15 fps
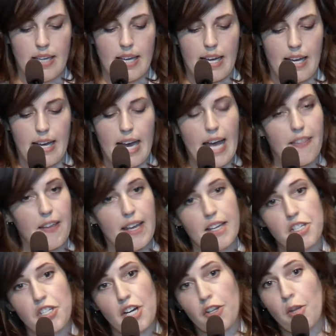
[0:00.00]
And they
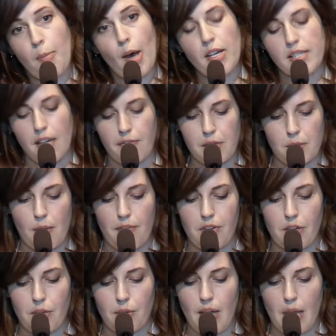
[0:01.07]
shared the box office
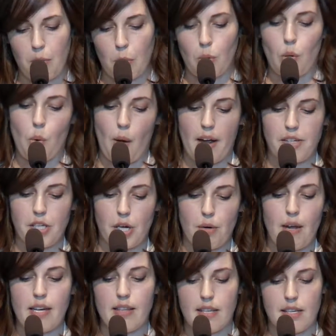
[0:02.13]
revenue and were required to
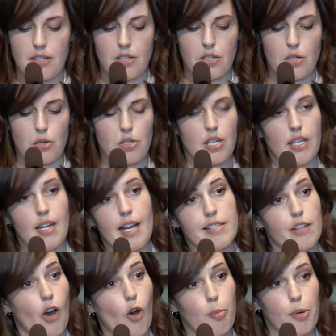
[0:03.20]
credit the institution as a
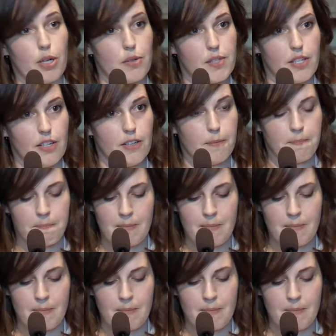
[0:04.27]
co-producer.